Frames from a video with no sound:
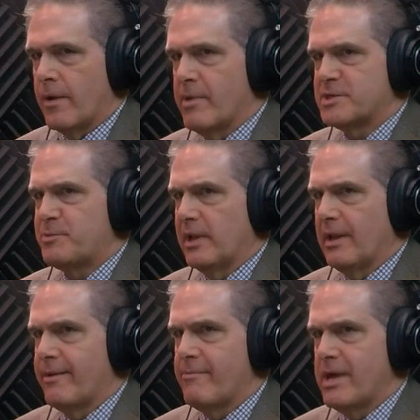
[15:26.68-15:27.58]
there must be a
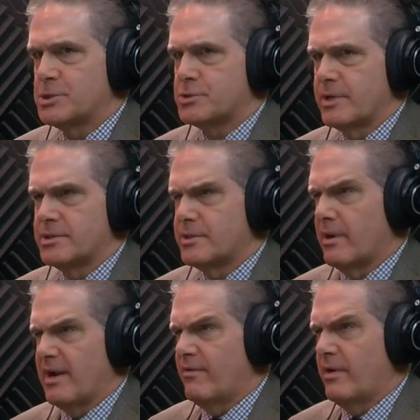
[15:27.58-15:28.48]
lot of ministries that
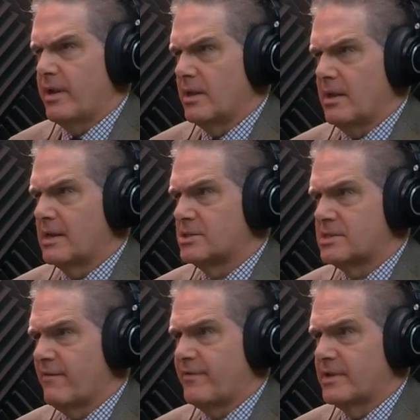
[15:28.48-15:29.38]
are governing a lot of
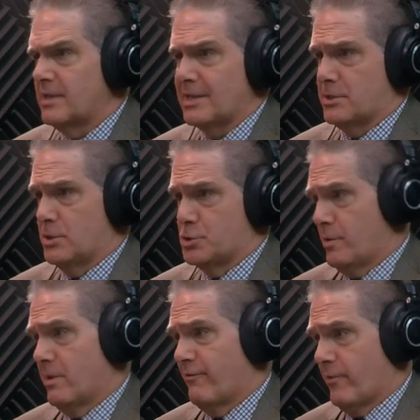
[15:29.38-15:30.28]
stuff that's less than
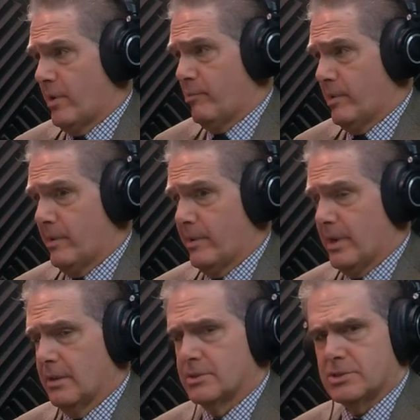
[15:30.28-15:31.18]
$240 billion.
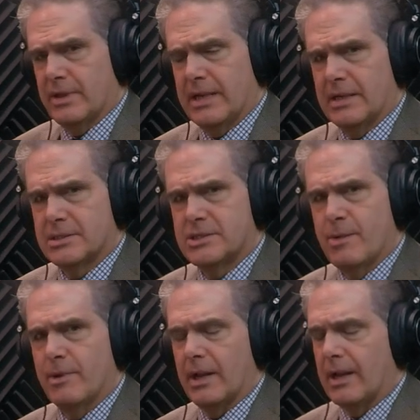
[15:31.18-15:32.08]
So that does
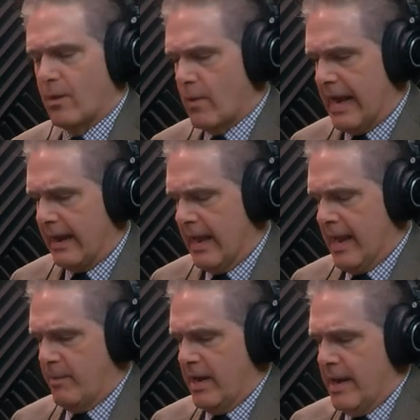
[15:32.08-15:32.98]
seem a little out of whack. I
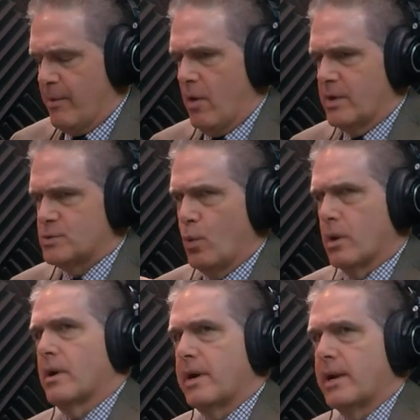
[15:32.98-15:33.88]
mean, I'm always
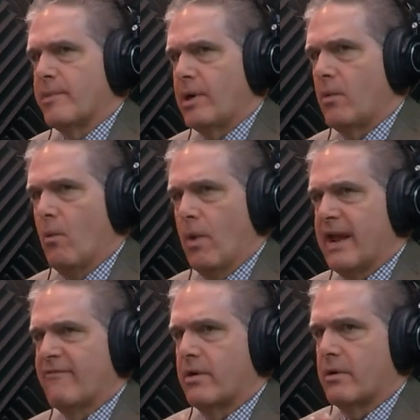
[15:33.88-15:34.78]
worried about
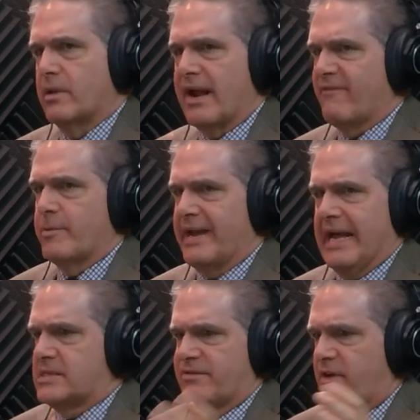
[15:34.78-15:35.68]
whenever the government
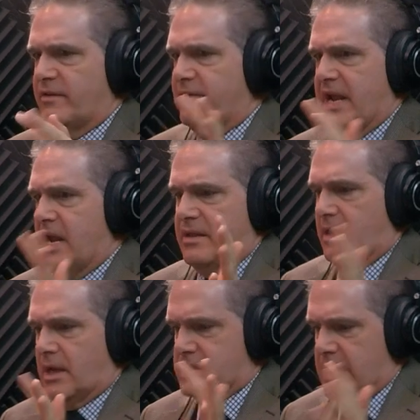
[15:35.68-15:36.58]
gets involved in
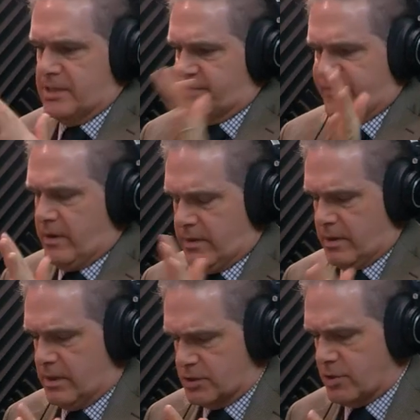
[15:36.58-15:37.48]
anything because I just figure they're
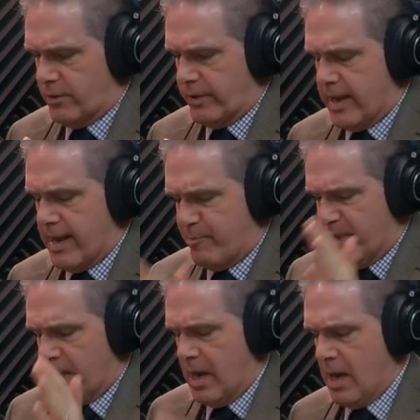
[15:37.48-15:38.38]
going to screw it up.
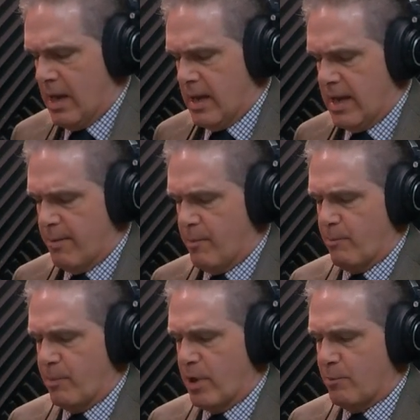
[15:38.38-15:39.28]
But, um,
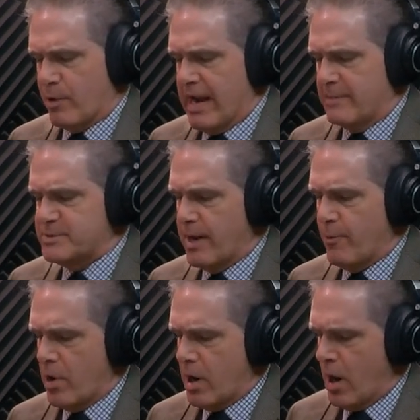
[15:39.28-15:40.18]
you know, perhaps
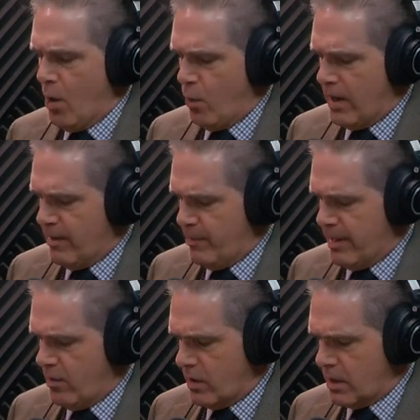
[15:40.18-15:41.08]
I'm wrong. What
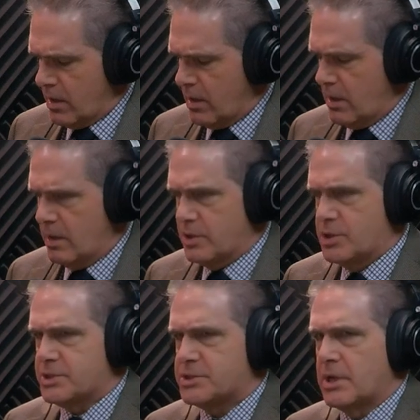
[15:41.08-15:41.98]
about
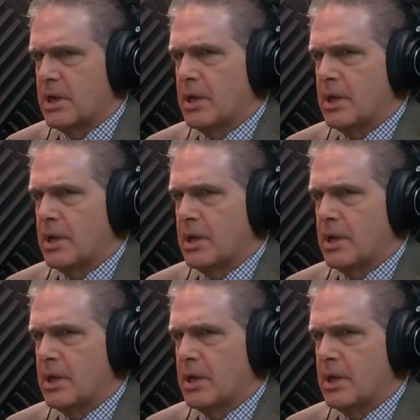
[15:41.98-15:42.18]
just